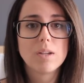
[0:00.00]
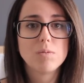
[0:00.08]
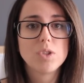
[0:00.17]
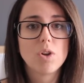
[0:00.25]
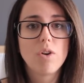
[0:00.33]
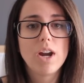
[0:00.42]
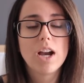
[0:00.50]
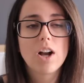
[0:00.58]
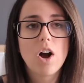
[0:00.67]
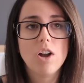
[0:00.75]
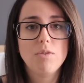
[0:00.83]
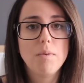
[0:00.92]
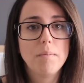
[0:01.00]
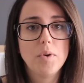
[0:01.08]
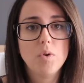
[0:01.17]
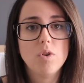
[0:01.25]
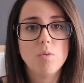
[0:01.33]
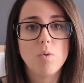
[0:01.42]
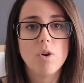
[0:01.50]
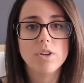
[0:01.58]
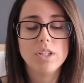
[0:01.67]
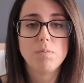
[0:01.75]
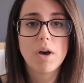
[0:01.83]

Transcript: I'm sorry, I can't remember who it was,